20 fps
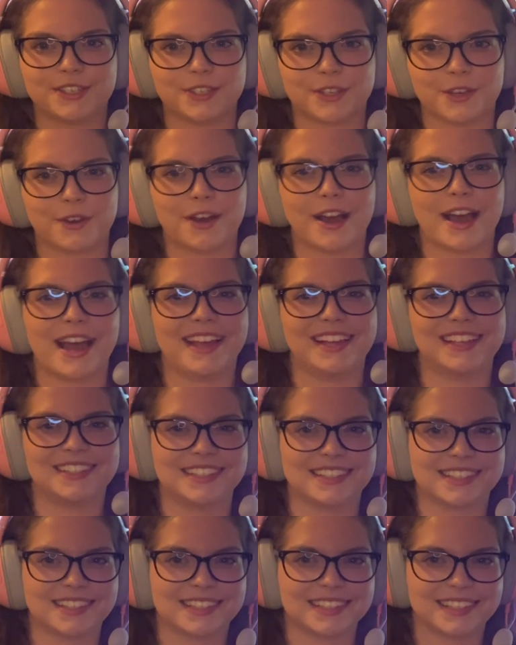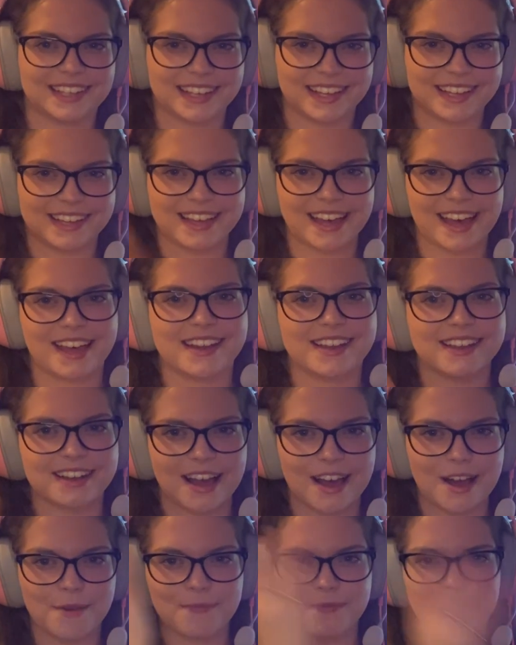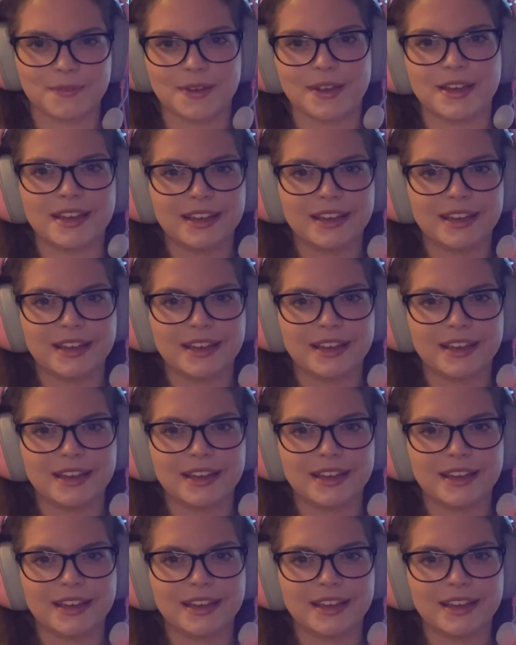So I just cut it up